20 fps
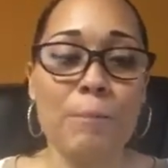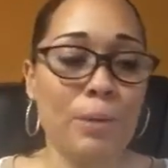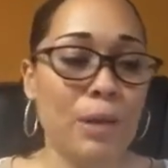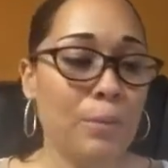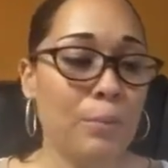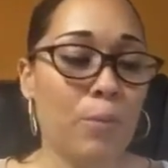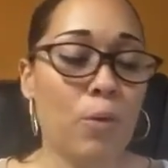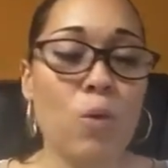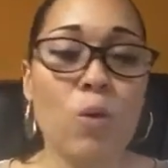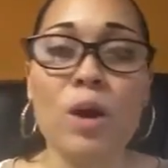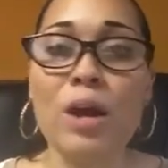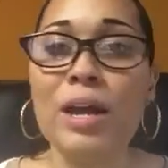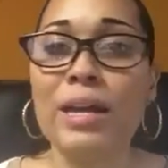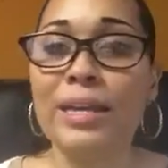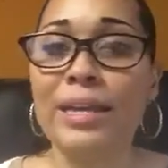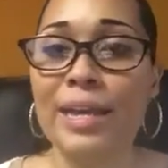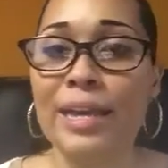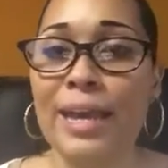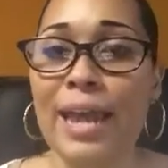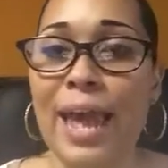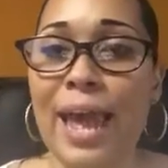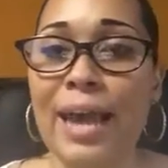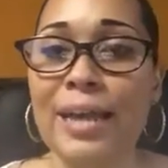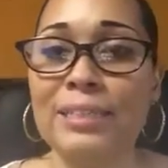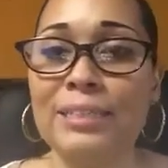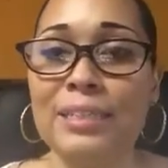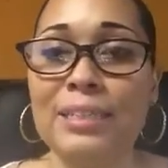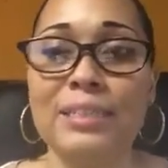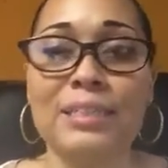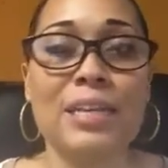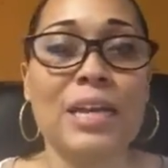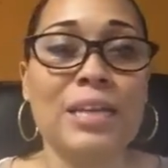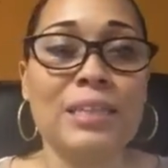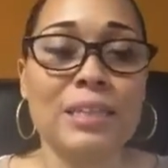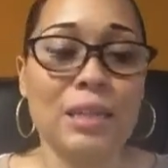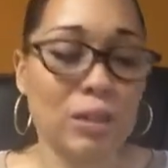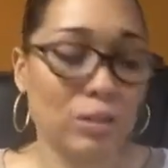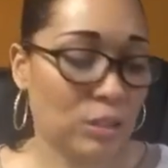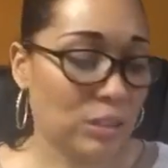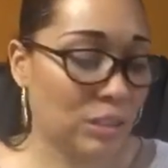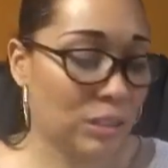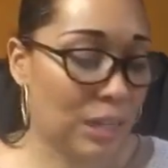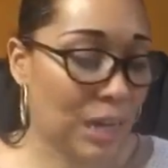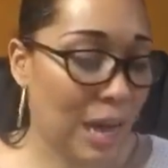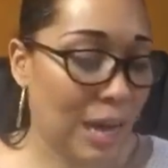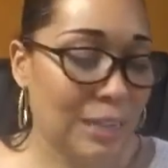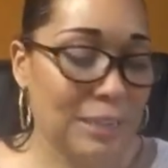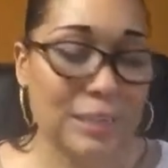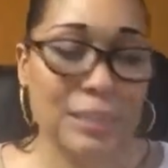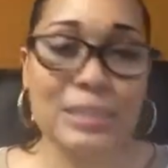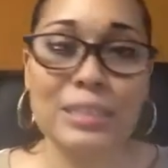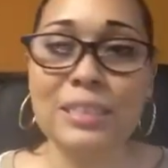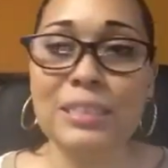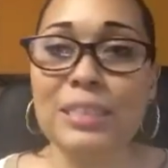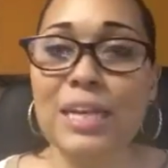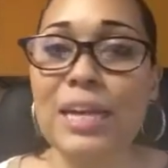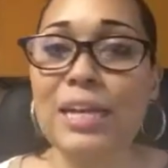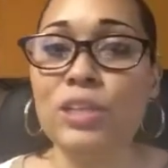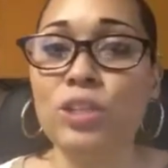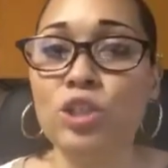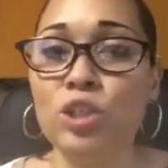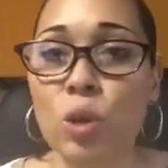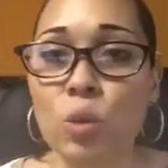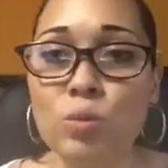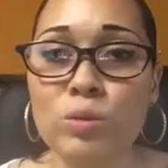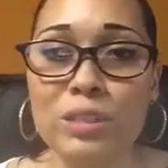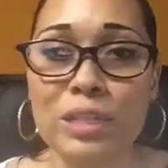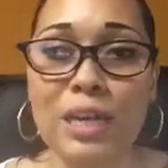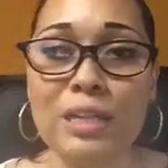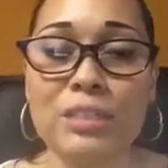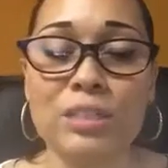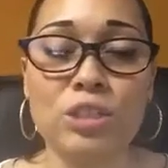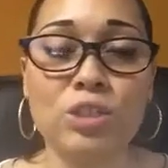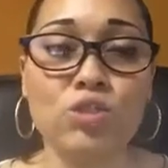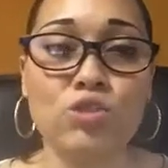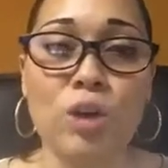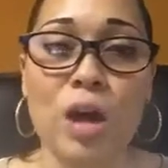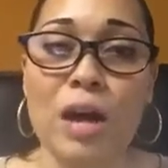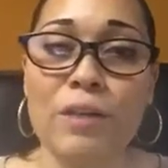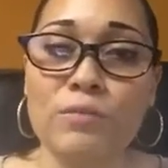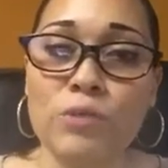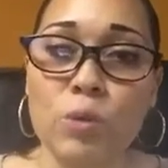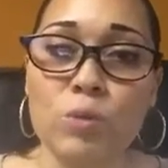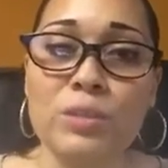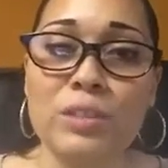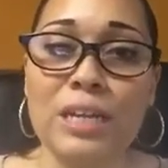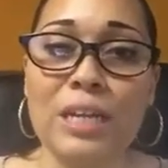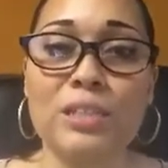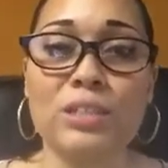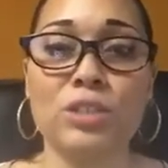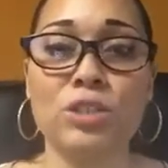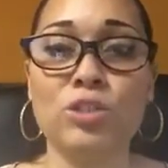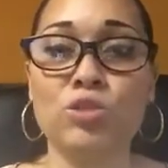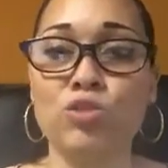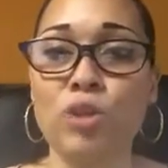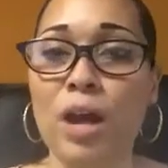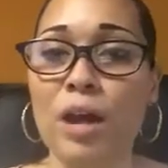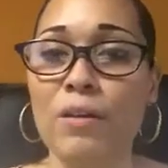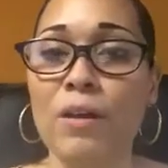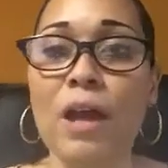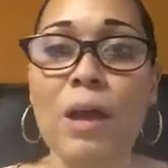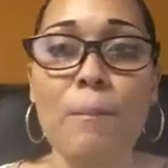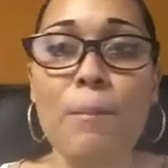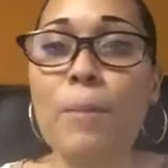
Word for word: People getting accidents. They're constantly saying, don't text and drive, don't text and drive.